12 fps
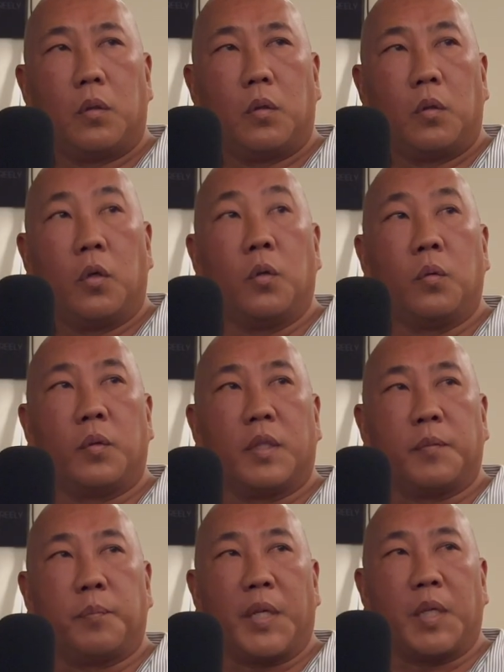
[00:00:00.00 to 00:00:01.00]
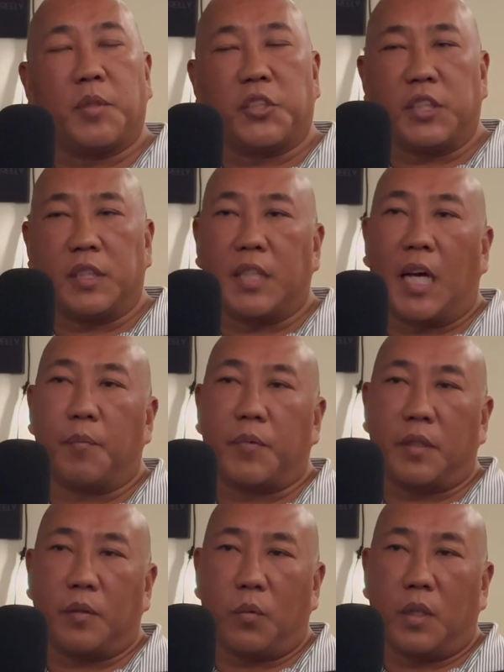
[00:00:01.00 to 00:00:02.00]
who the baby she
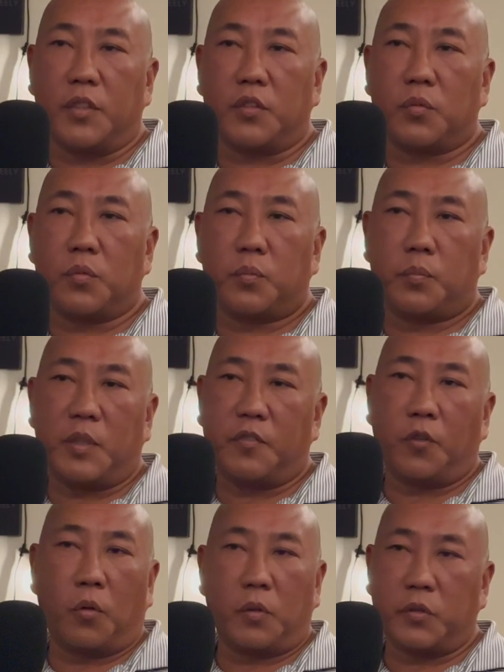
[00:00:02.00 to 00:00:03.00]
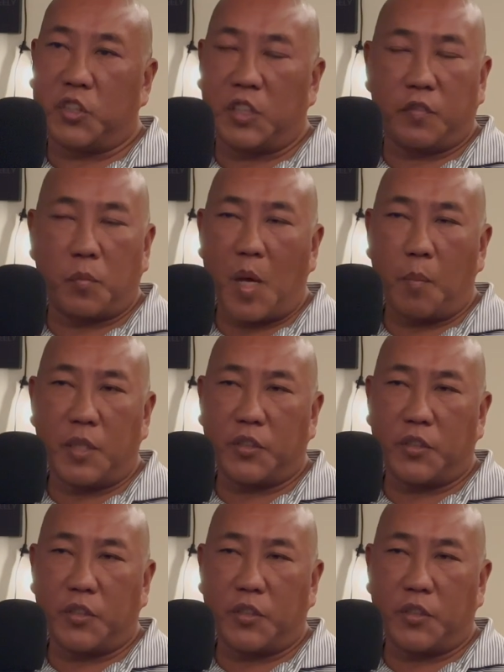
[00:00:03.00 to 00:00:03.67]
adopted was before she even met me.